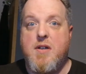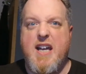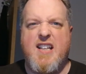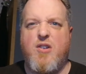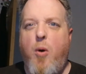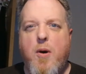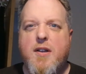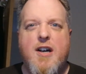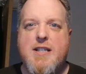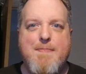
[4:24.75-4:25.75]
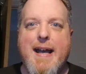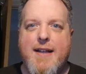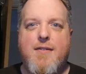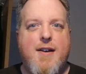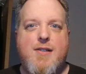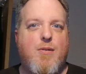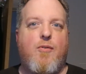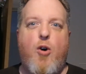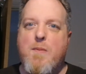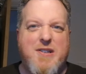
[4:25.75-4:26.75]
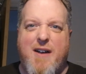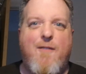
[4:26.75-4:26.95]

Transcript: In an organised, mechanised, sort of almost like a